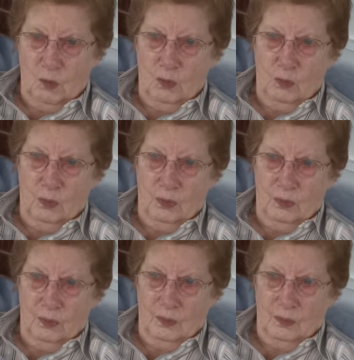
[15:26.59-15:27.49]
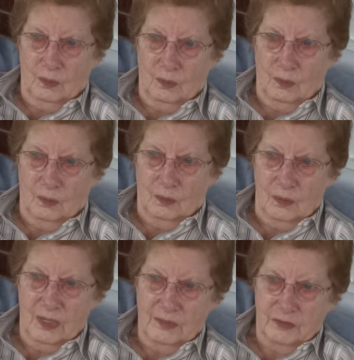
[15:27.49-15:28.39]
Oh,
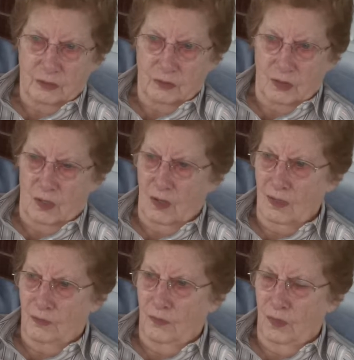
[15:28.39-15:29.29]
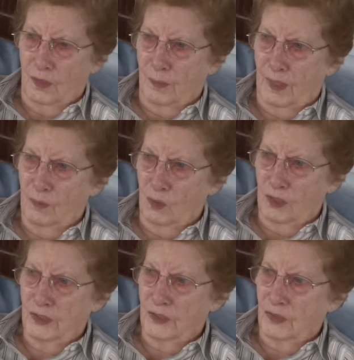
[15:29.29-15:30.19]
yes, there's a lot of fond
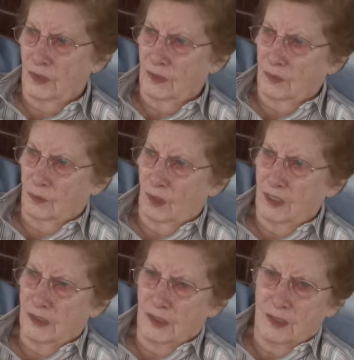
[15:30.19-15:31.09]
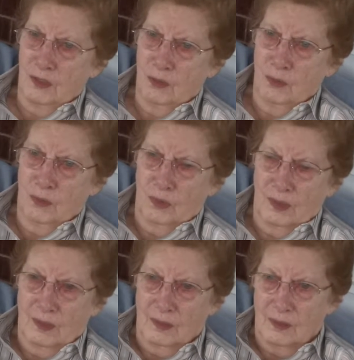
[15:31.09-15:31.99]
memories raising you
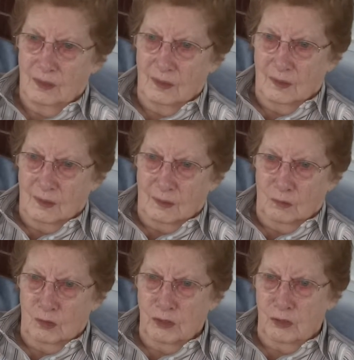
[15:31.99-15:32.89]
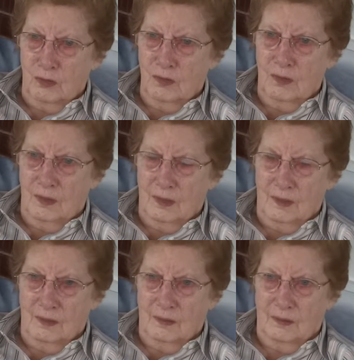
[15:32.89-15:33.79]
and Richard.
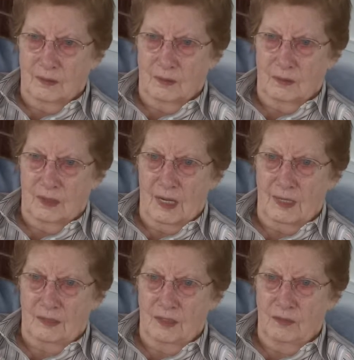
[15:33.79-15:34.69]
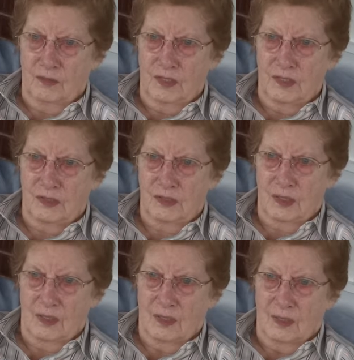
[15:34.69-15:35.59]
The
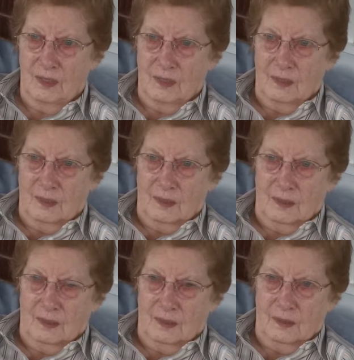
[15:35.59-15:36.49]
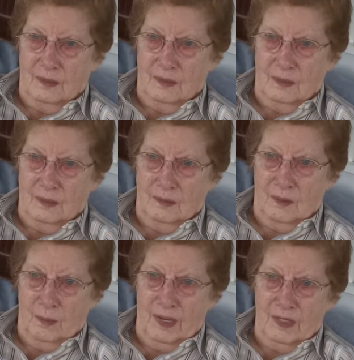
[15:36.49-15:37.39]
activities,
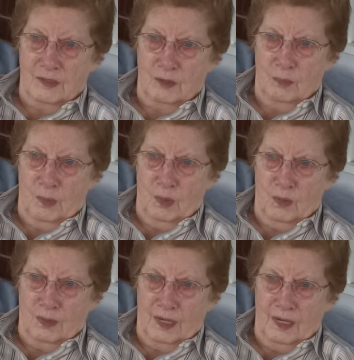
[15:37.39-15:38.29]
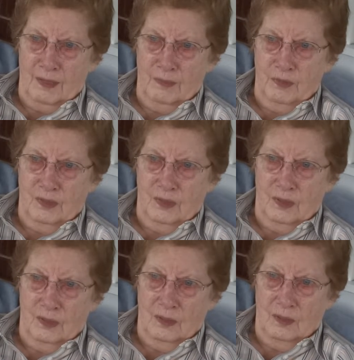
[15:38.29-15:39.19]
the basketball games,